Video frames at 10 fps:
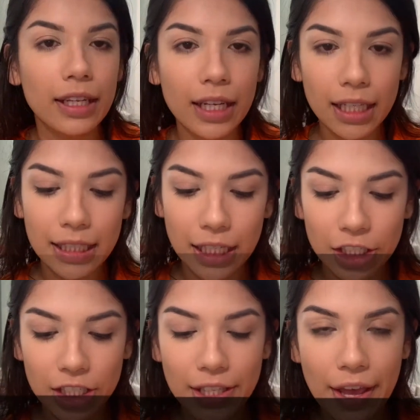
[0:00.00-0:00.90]
And next I
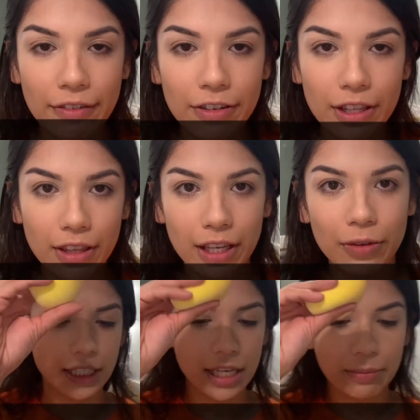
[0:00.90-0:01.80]
just set everything. I
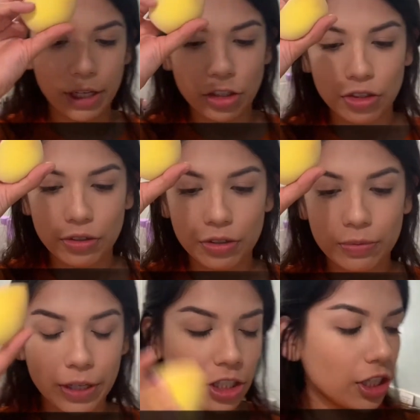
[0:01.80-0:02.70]
take my Juno
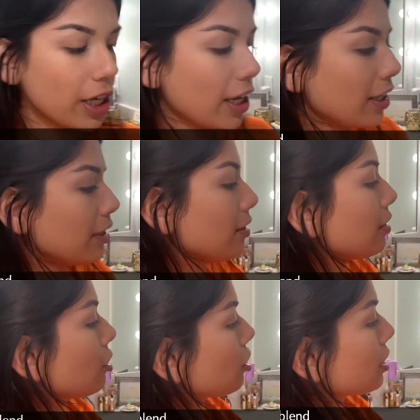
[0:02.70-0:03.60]
sponge again
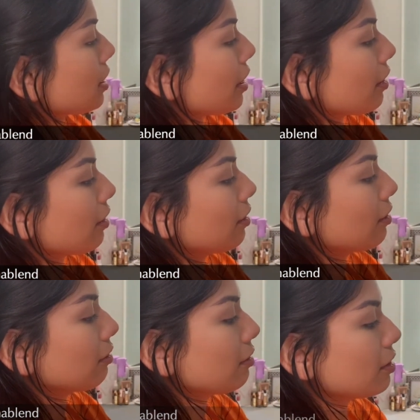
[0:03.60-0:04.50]
and just like
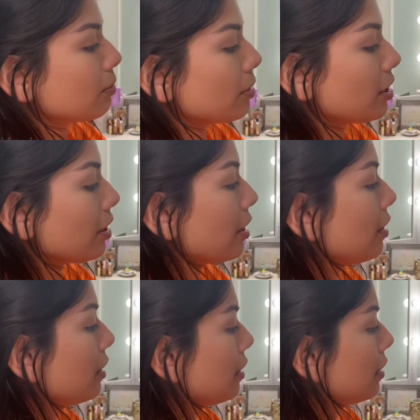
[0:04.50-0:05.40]
dip it in there.